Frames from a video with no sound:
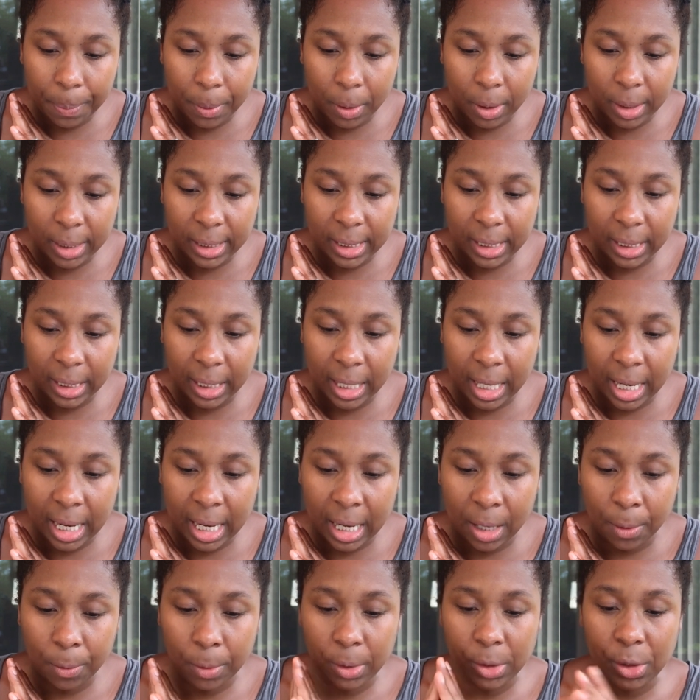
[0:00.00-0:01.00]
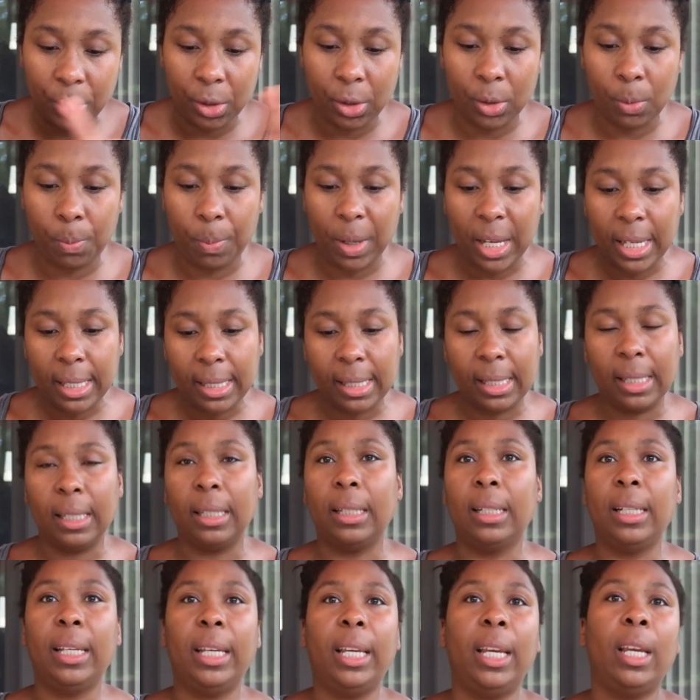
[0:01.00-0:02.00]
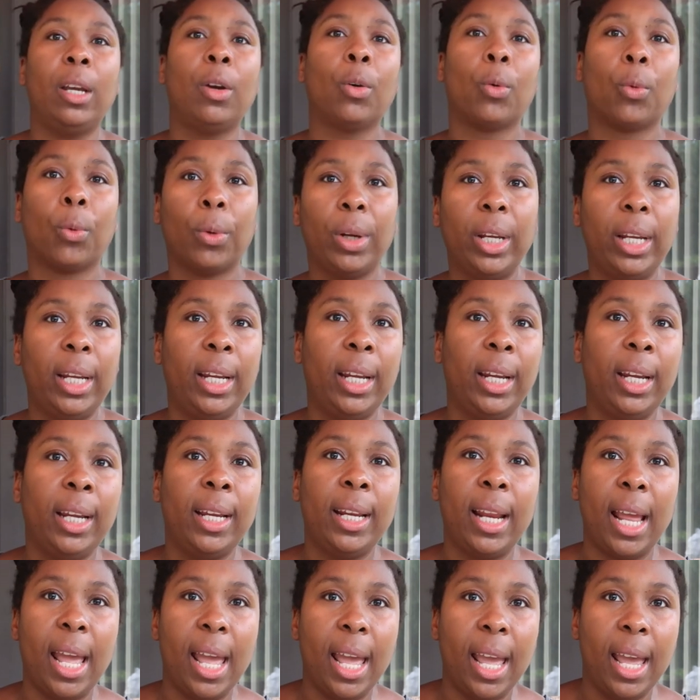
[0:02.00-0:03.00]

partier which is basically read